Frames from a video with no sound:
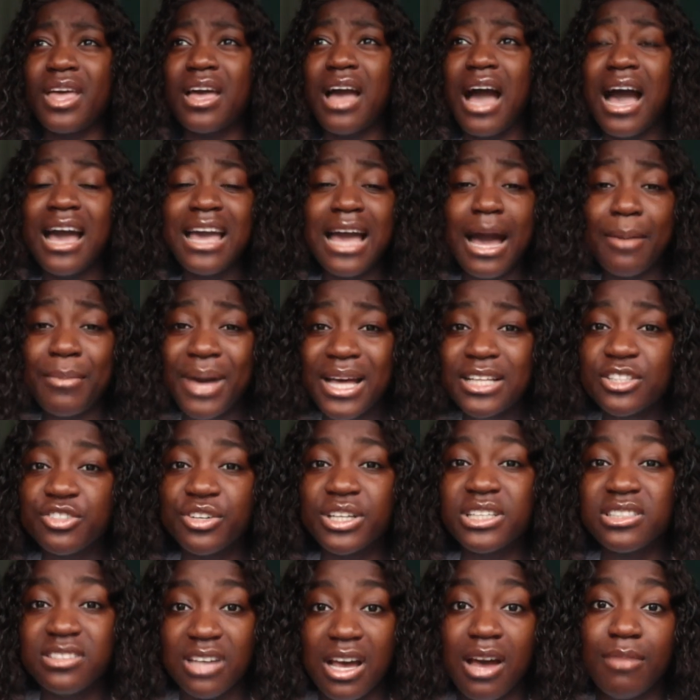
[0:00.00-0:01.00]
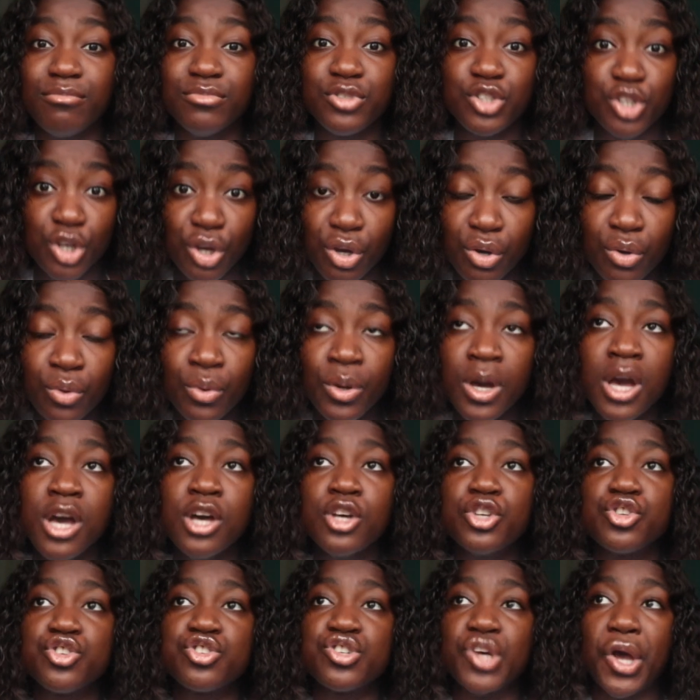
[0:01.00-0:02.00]
I am entering time two,
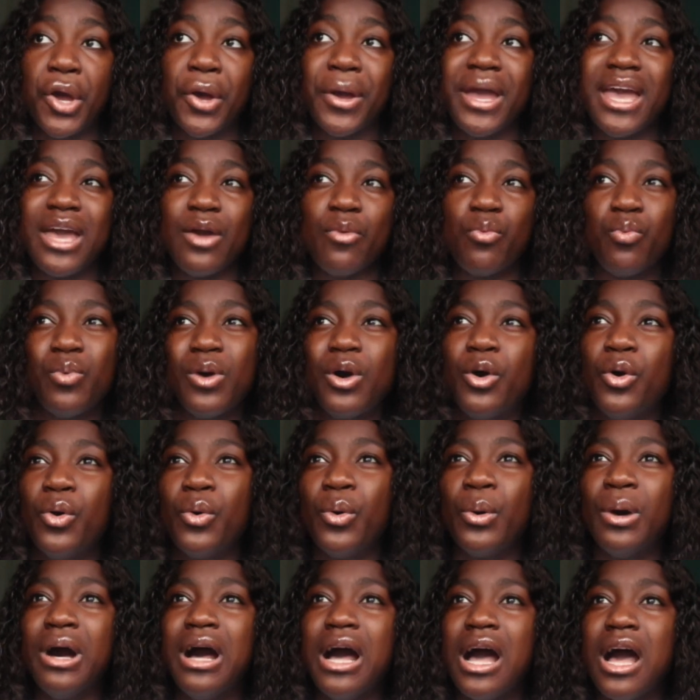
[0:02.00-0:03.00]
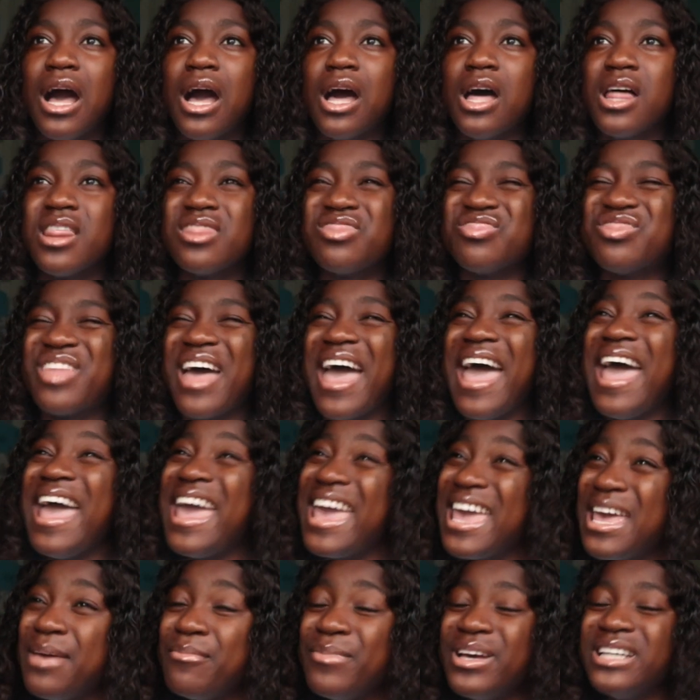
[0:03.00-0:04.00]
so it will, the
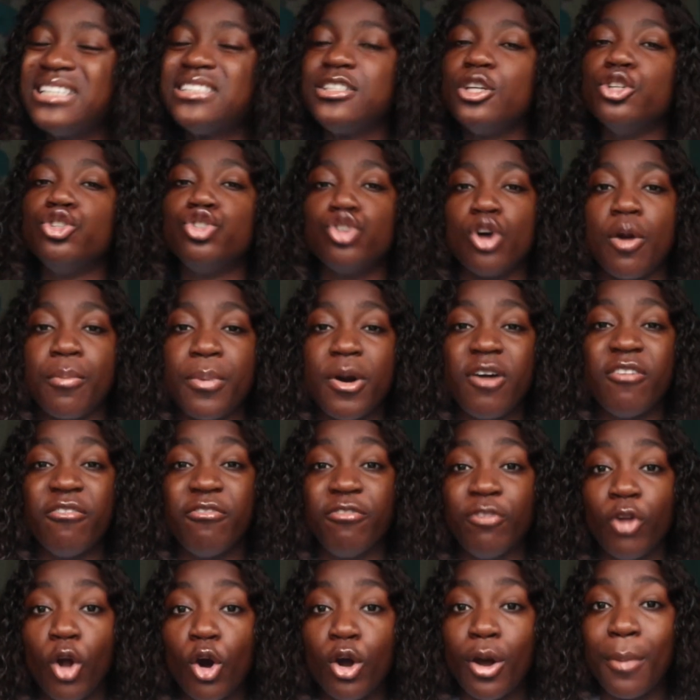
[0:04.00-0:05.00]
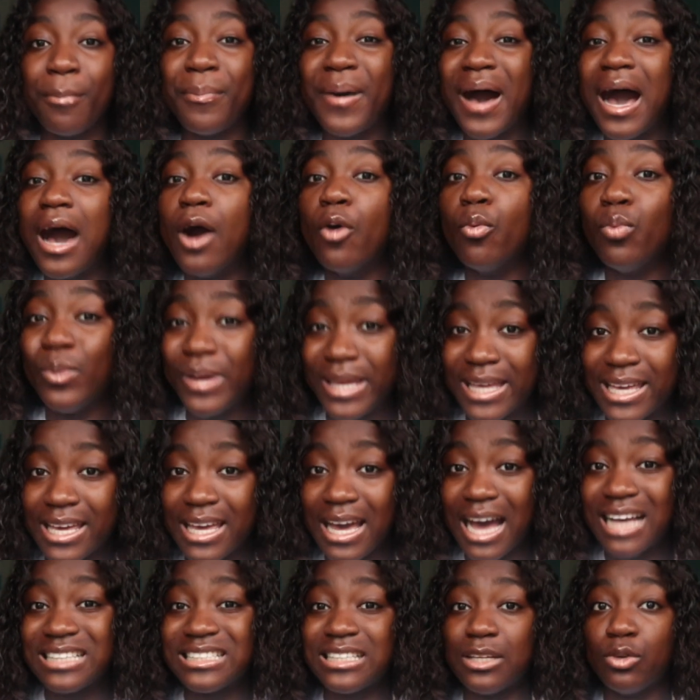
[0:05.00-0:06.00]
aim is to drop a vlog per
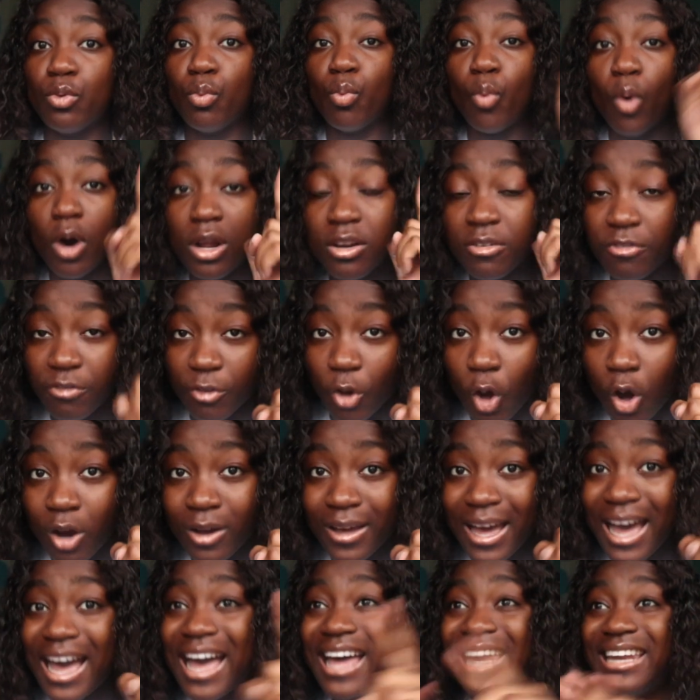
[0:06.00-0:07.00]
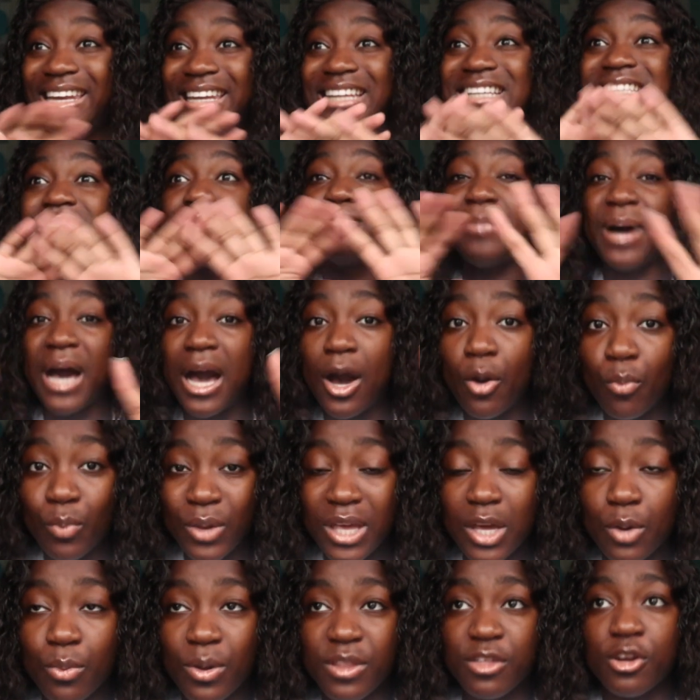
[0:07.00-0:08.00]
week, as in one vlog at least per
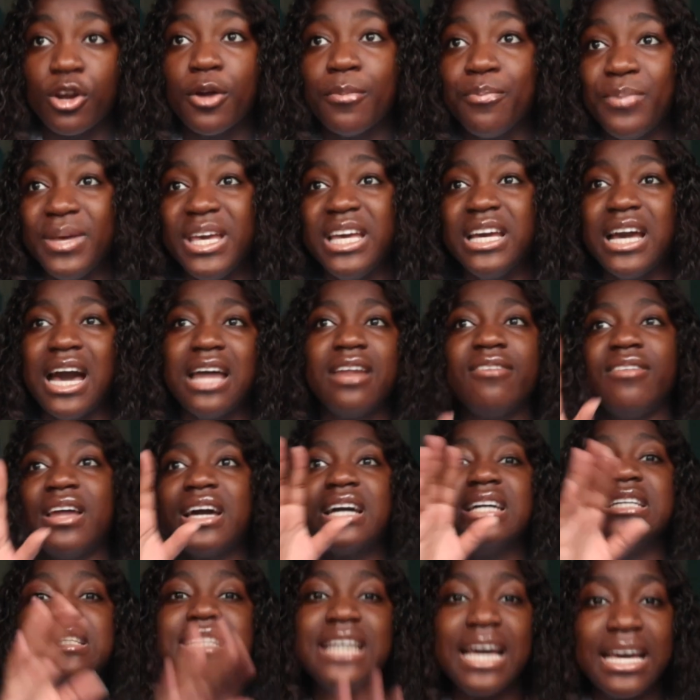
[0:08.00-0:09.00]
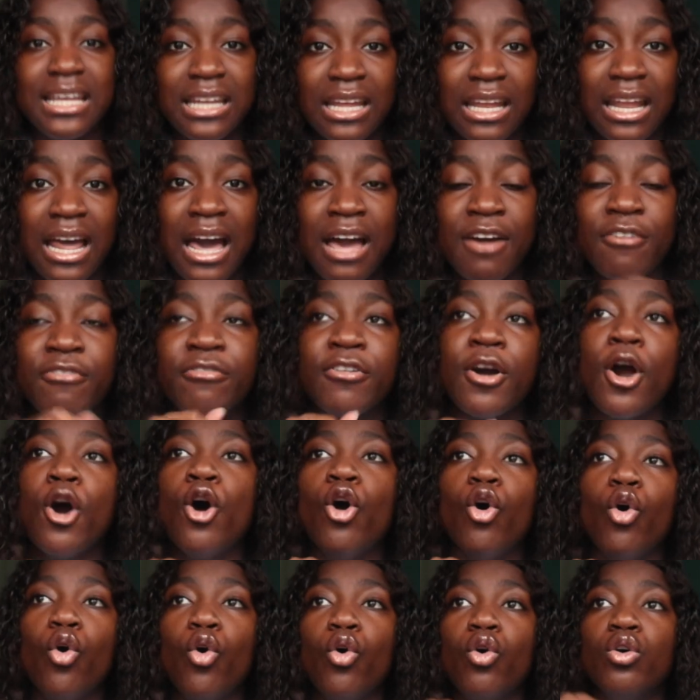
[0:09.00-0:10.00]
week, whether it be kind of like a day in a life,
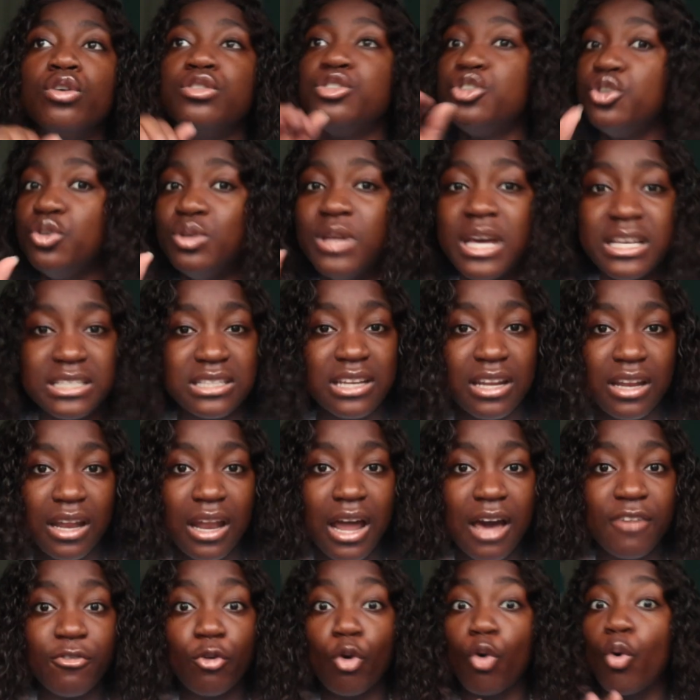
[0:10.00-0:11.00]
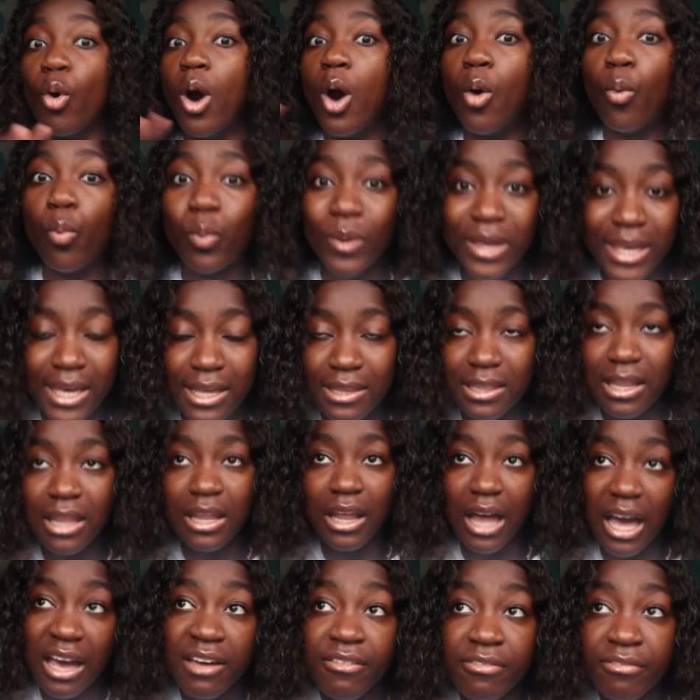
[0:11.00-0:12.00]
or 2 days in a life, or a week in the
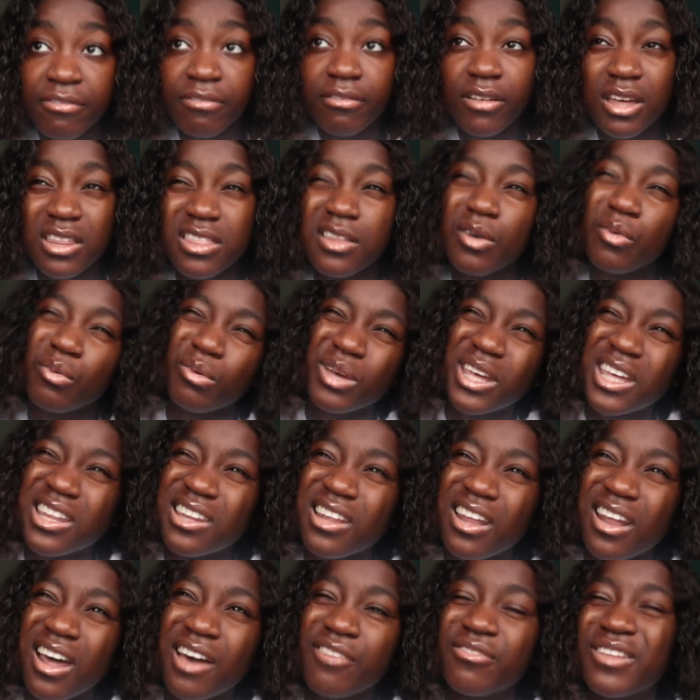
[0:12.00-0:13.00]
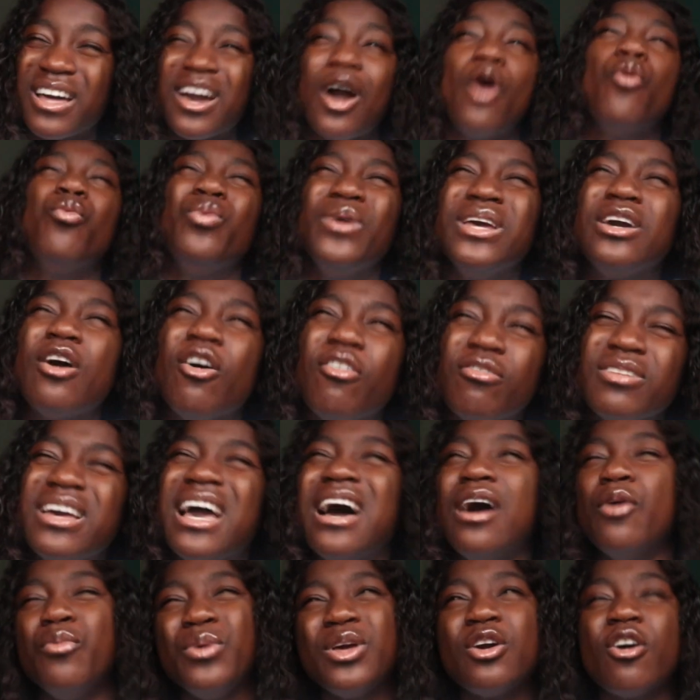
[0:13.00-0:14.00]
life, a week
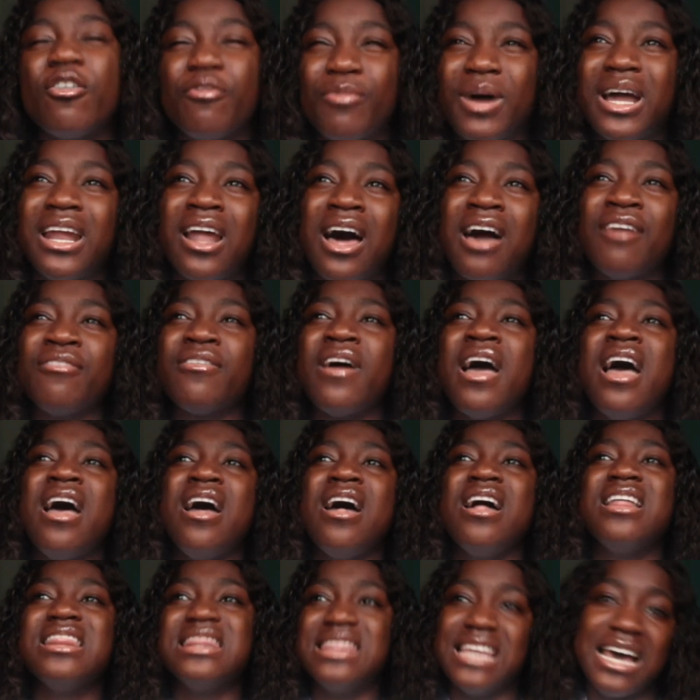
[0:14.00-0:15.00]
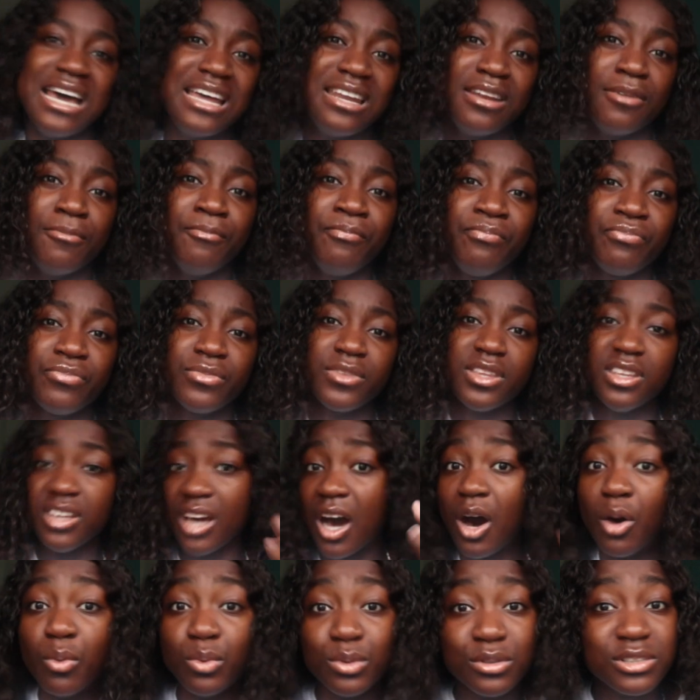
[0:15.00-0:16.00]
of my life, then
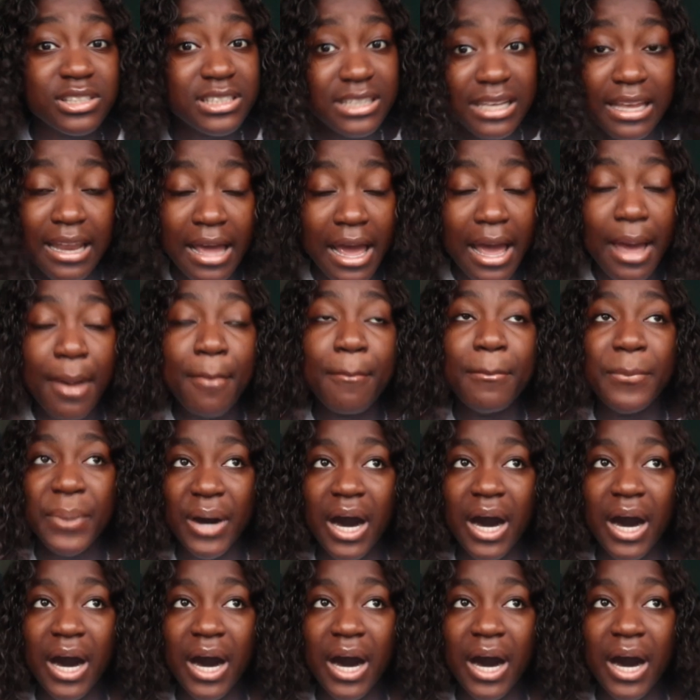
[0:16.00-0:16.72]
y'all will see that.